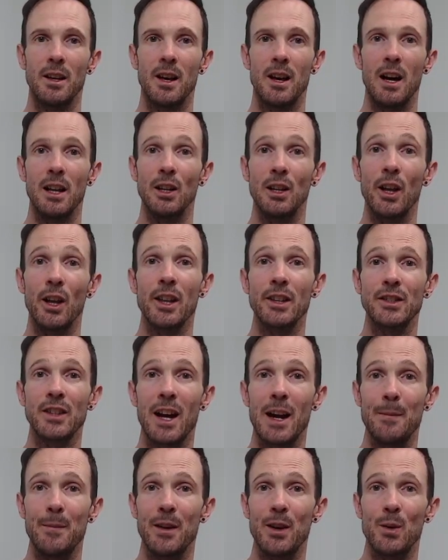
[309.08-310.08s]
A lot of the
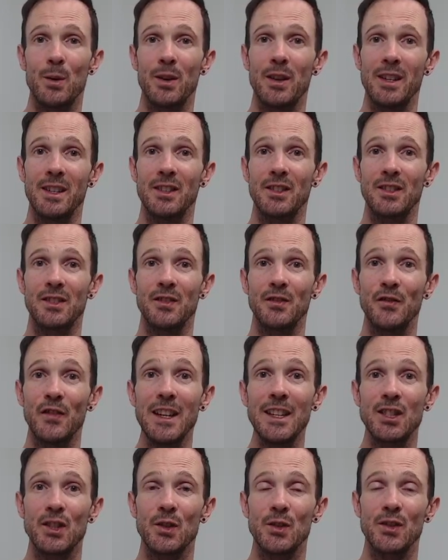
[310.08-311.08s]
time there were these
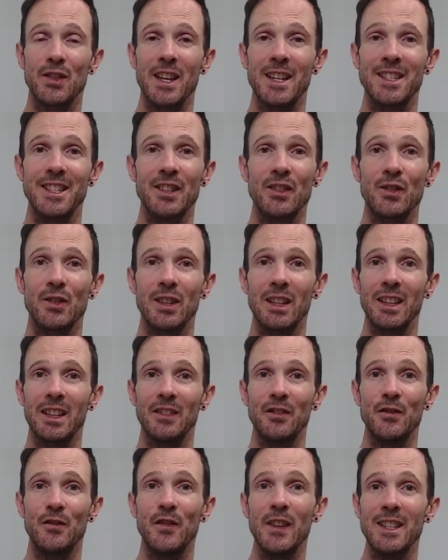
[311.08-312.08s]
features that didn't really
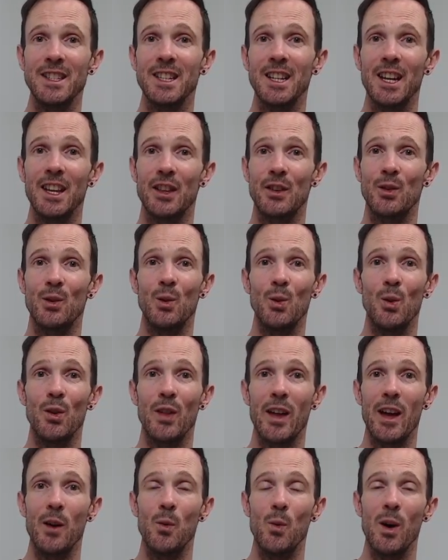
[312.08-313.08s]
fit together all
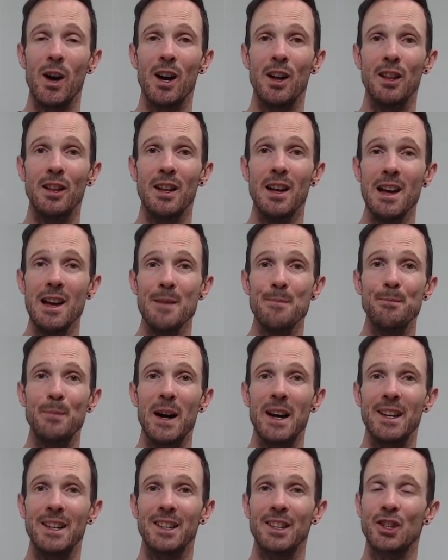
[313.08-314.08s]
that well,
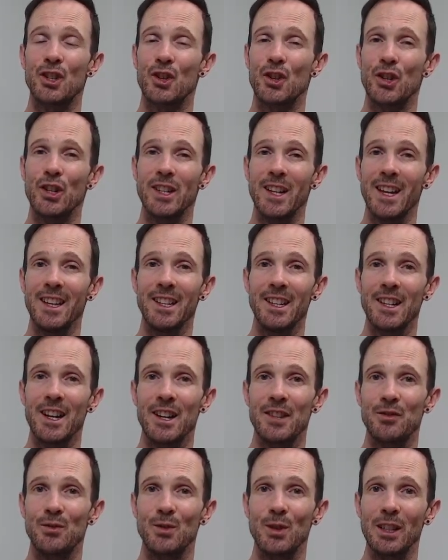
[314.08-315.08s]
but created a
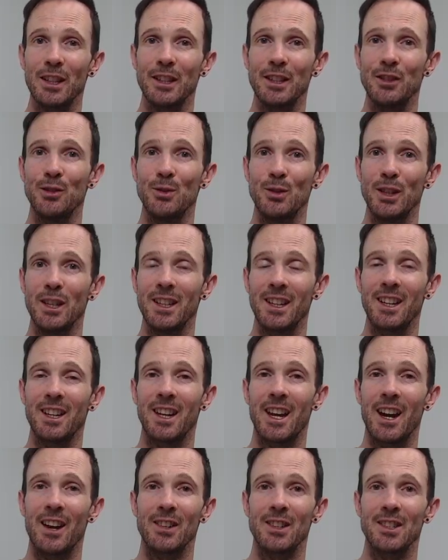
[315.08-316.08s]
really unique
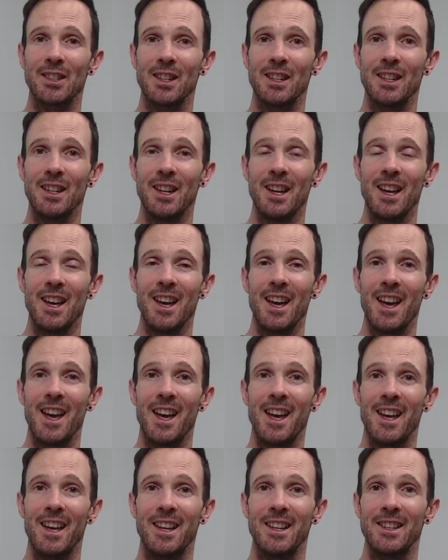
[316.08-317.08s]
character.
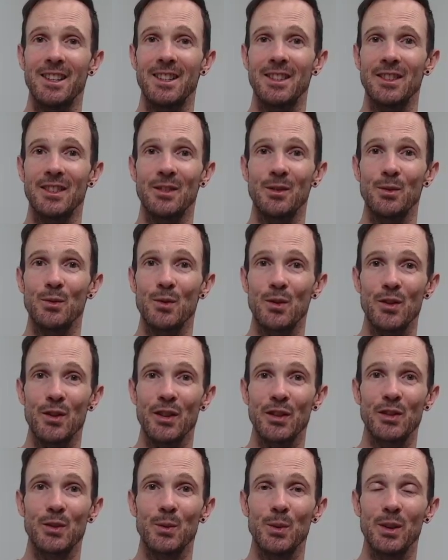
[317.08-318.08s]
And
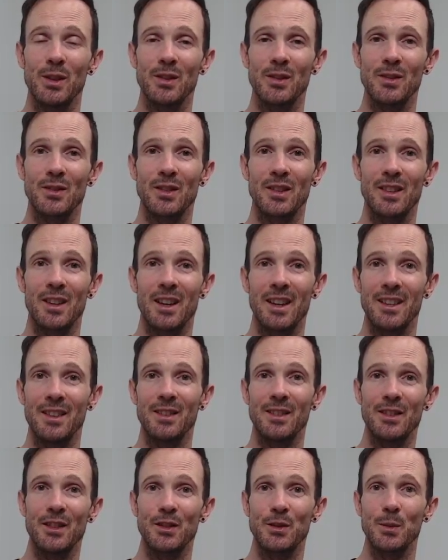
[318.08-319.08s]
this was
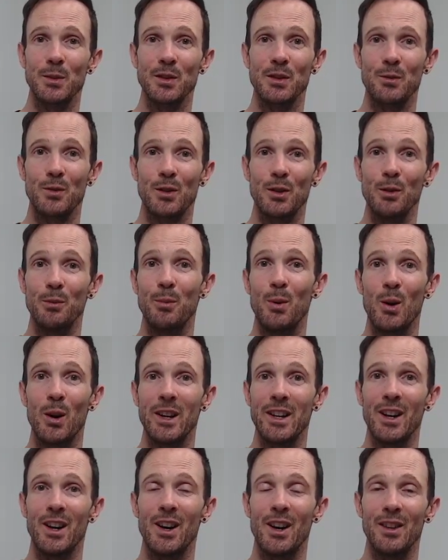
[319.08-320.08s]
a real
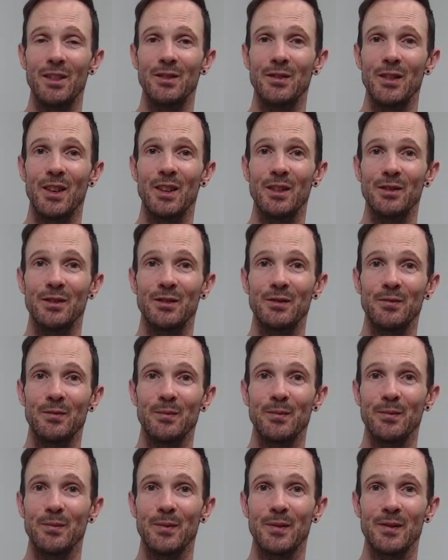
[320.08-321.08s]
point of
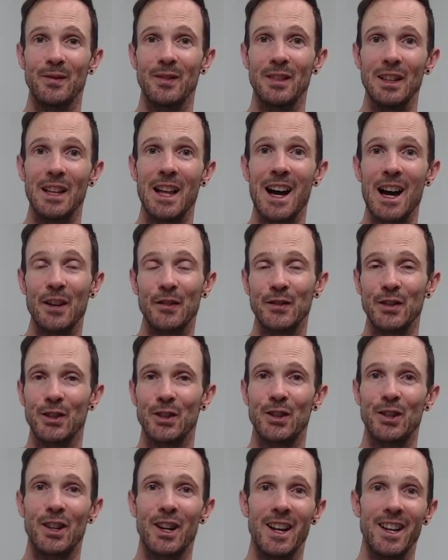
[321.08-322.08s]

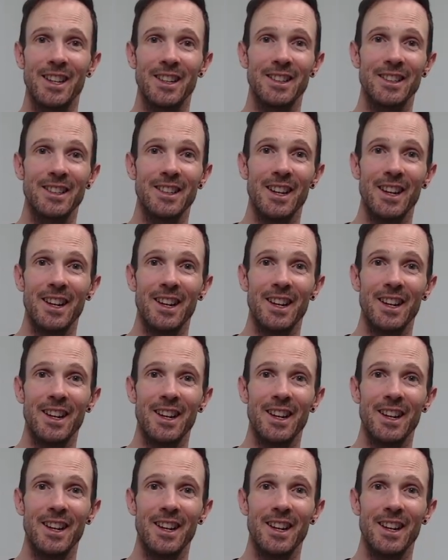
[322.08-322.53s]
laughter and